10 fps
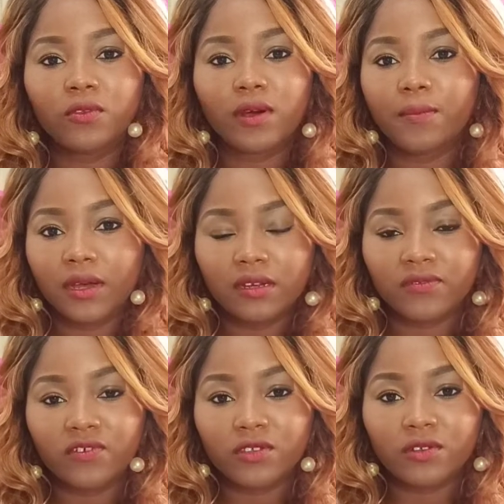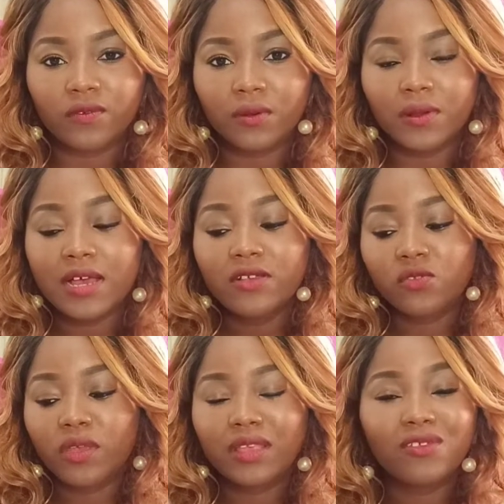about it, first of all.
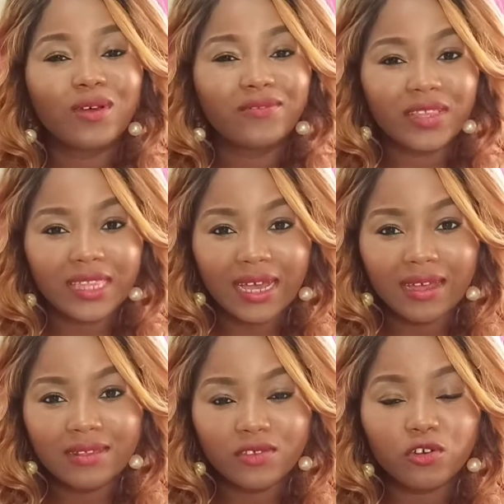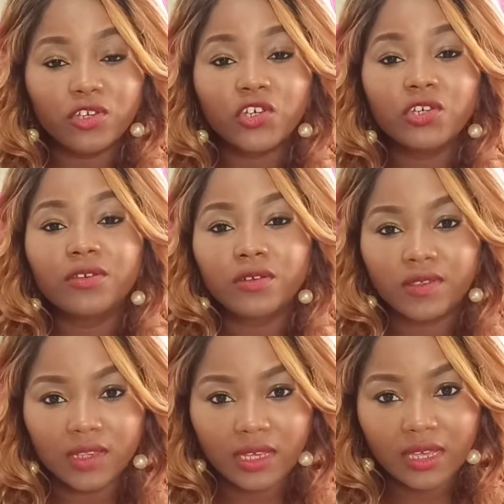So you need to advertise
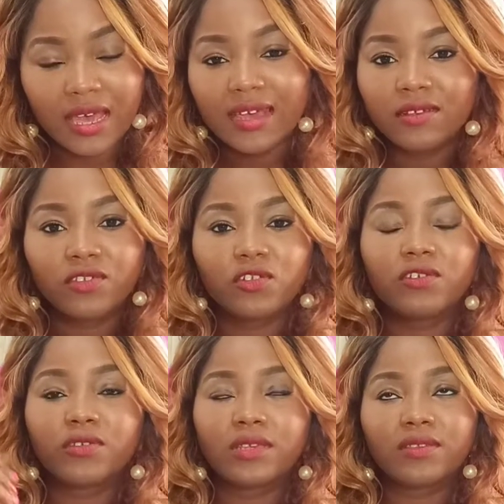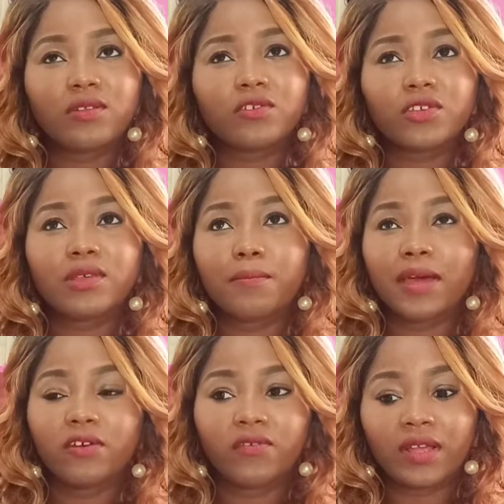continuously. It's not just a
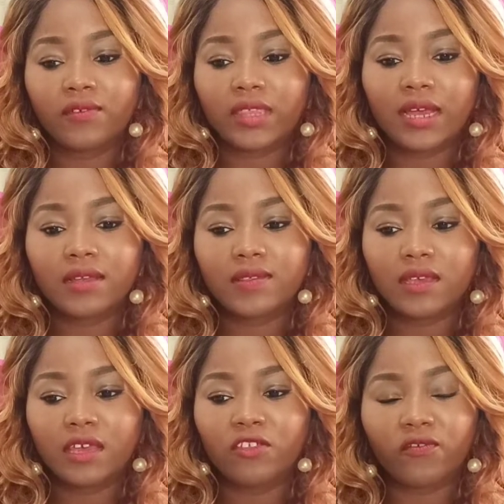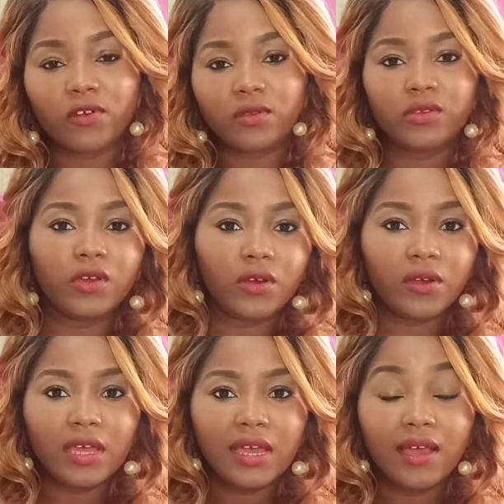matter of advertising in the first
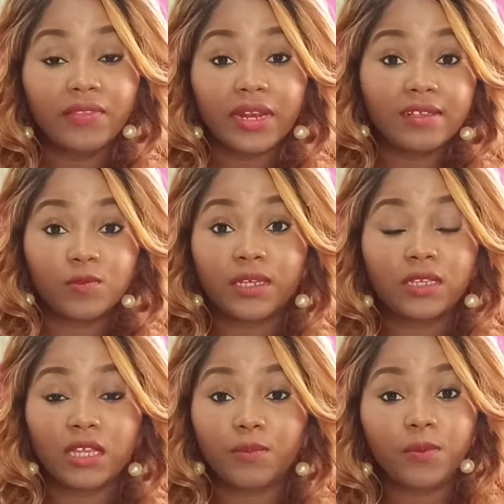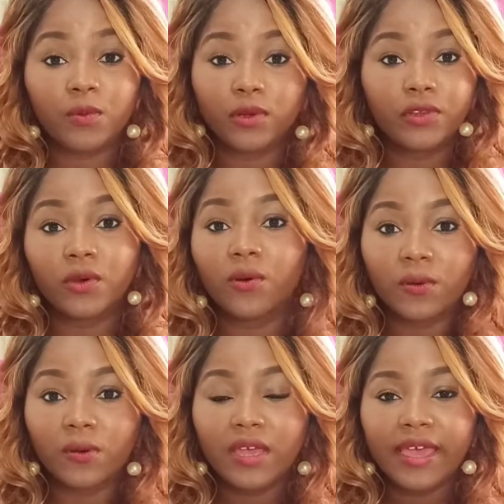year and then expecting that people will
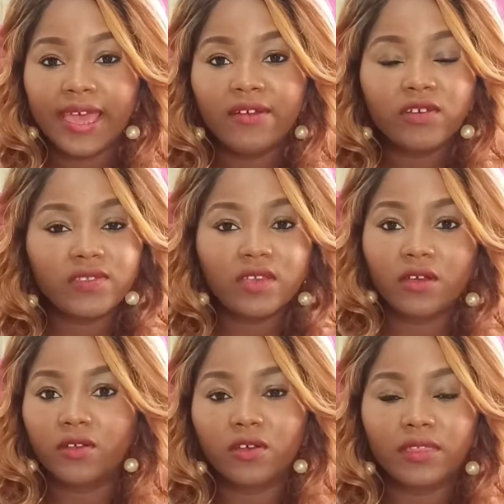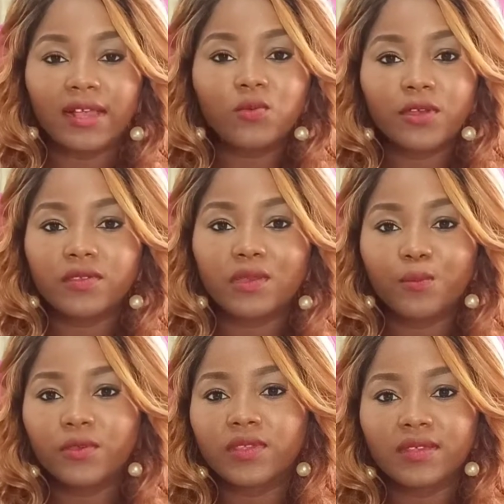know. Every single year, that's why you see
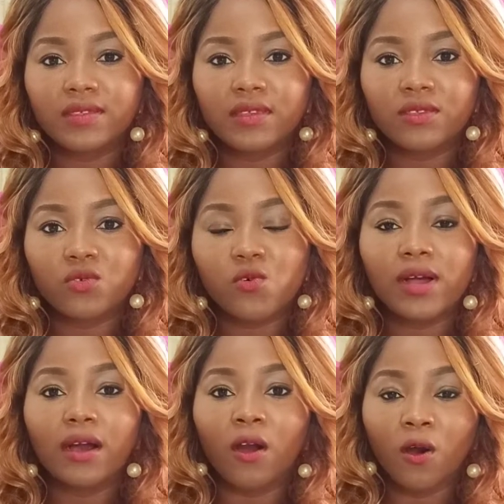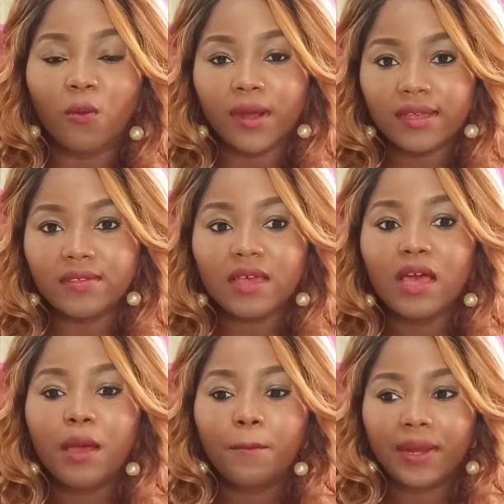businesses who are always
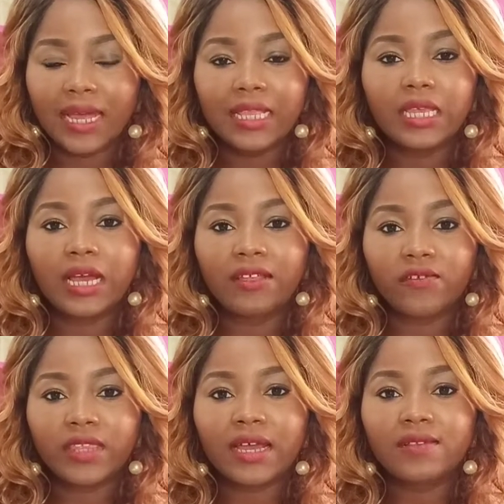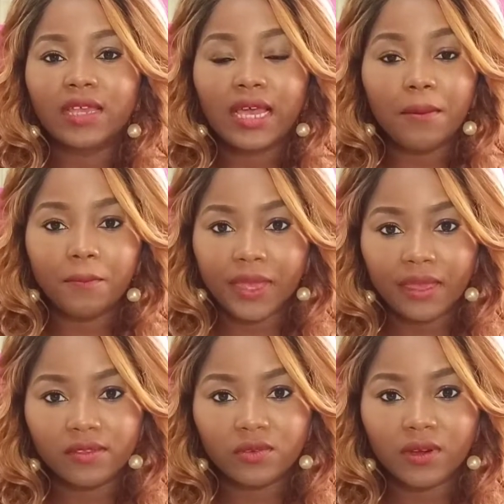planning advertising
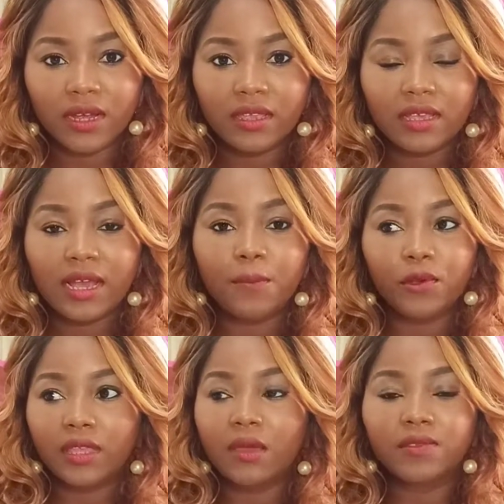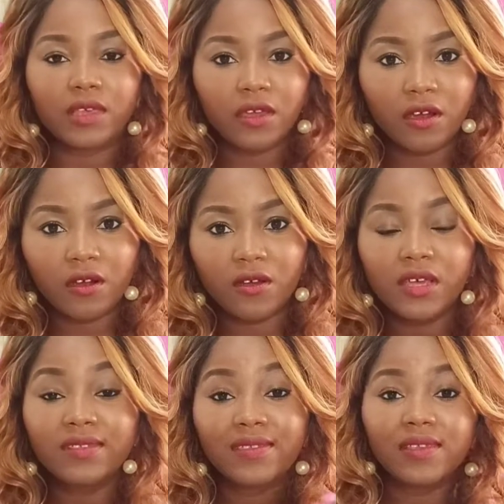campaigns, right? A couple times a year,
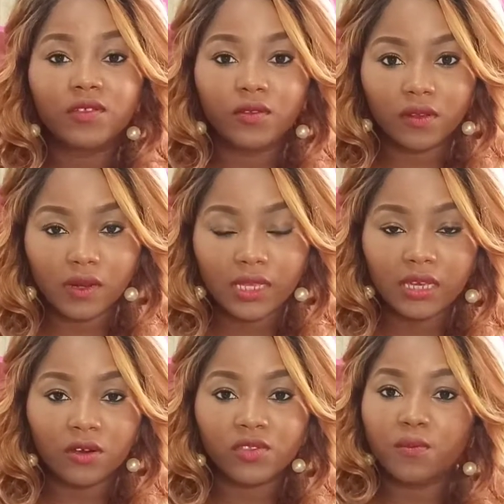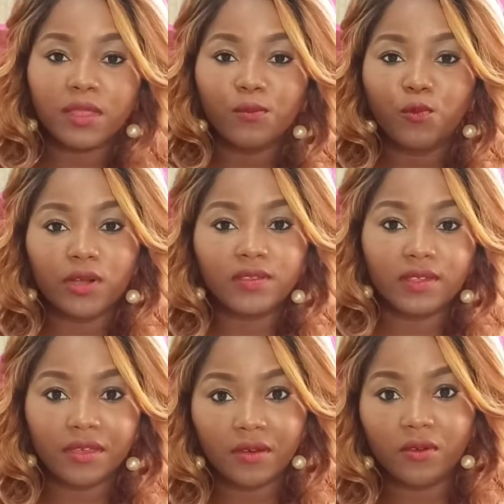seasonally, or sometimes once
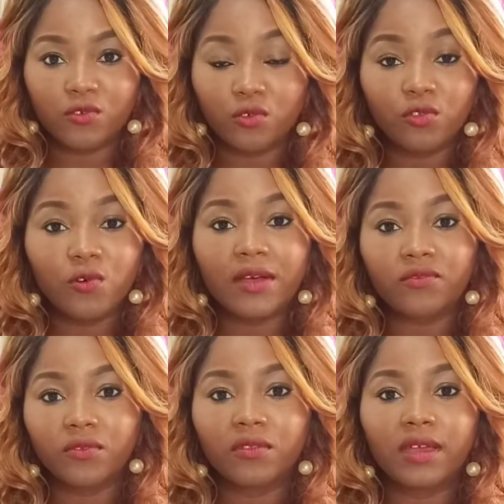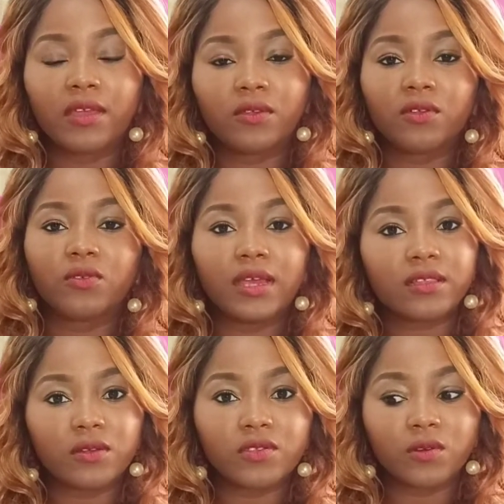a year. You do have to do that in order to get
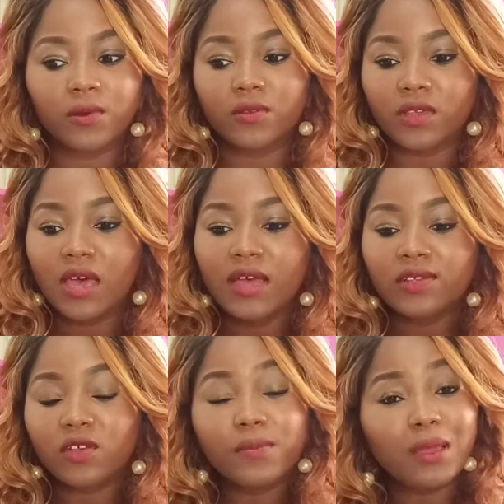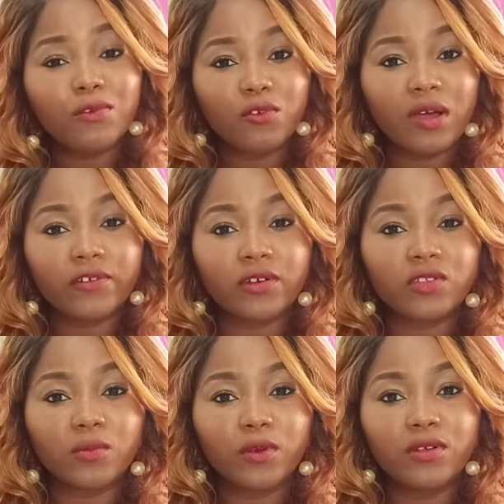customers. Sometimes you do have
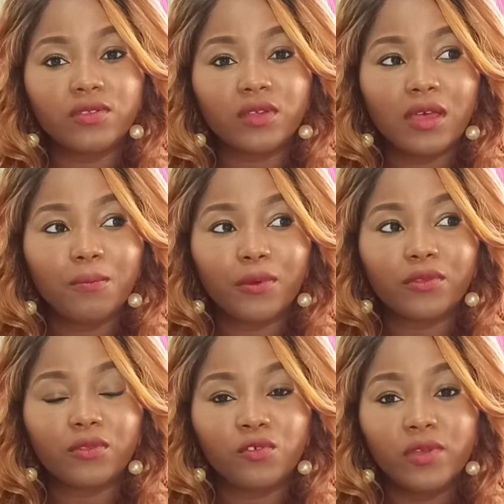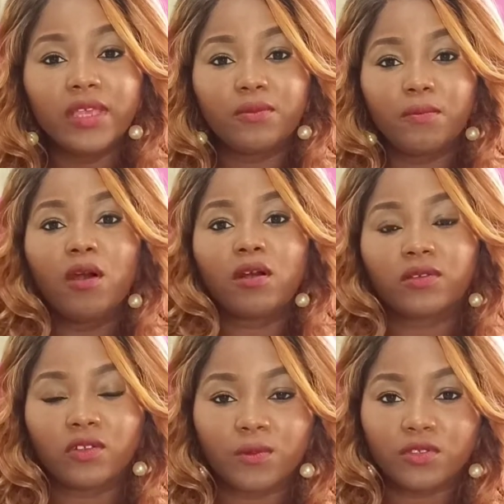customers, but you need more
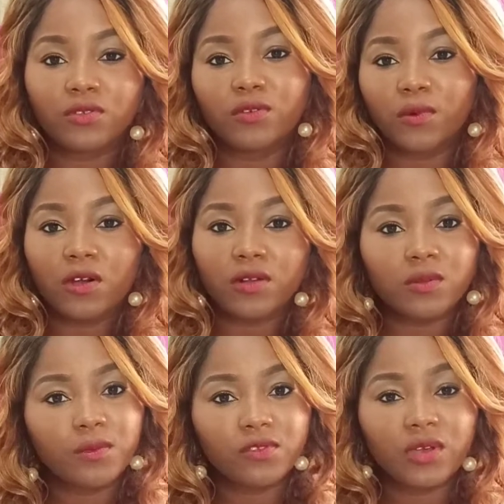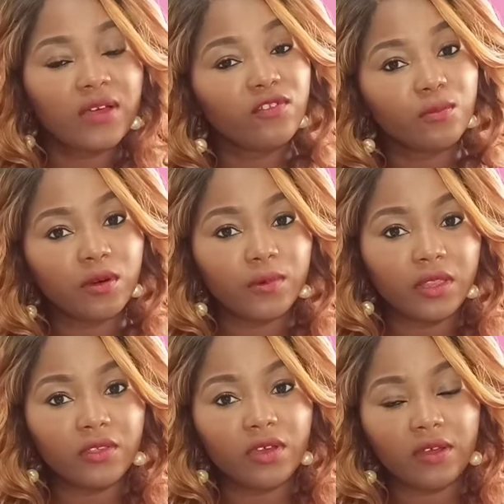customers, because the more customers you have, the more
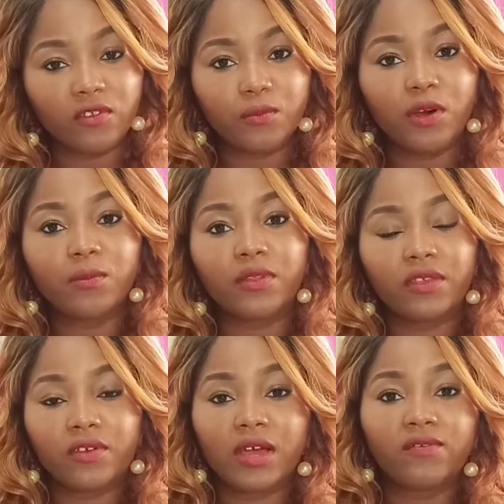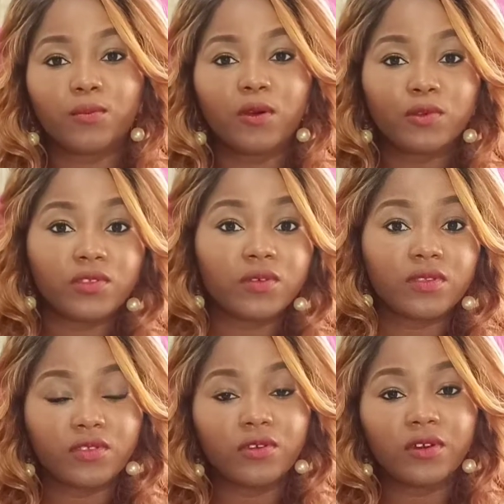money you have. The more money you have, the more
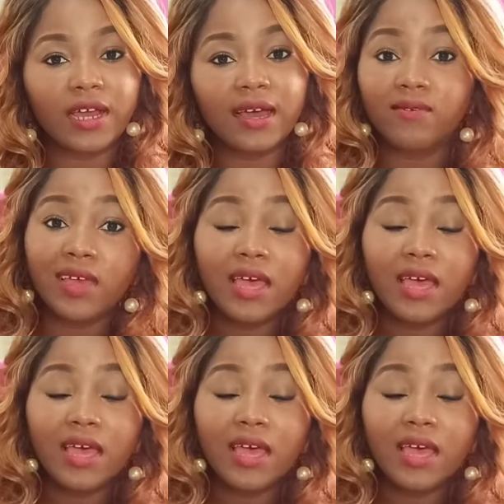resources you're going to have,